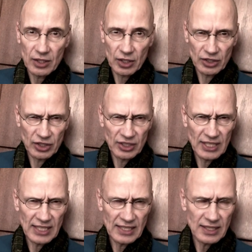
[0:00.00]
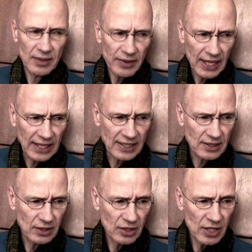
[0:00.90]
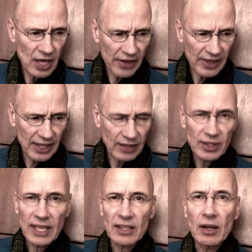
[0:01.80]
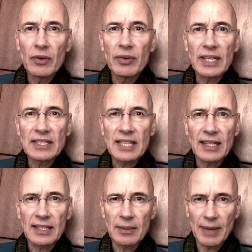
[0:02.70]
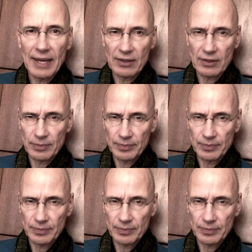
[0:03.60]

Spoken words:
consciousness. That is nothing to get overexcited about.